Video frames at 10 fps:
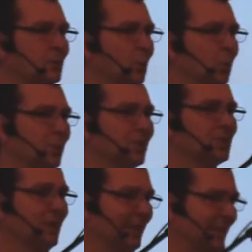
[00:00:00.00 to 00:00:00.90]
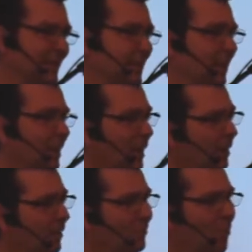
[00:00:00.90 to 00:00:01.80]
So, the setting
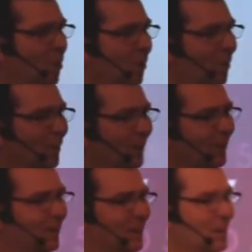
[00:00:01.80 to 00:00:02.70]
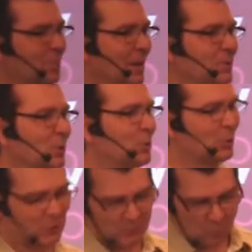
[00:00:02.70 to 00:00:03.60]
of our message
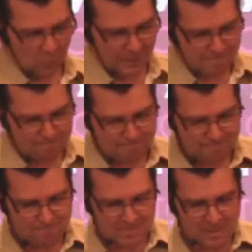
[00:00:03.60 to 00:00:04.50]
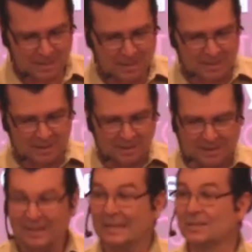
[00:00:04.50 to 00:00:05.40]
this morning
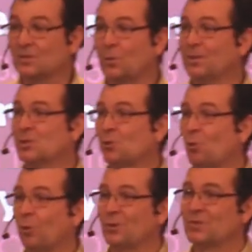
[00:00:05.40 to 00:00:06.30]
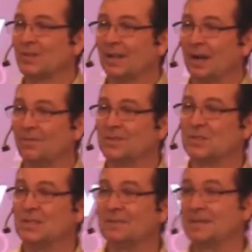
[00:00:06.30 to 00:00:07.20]
is on the shores of the
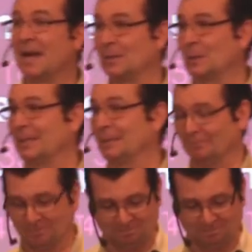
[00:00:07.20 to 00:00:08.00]
Sea of Galilee.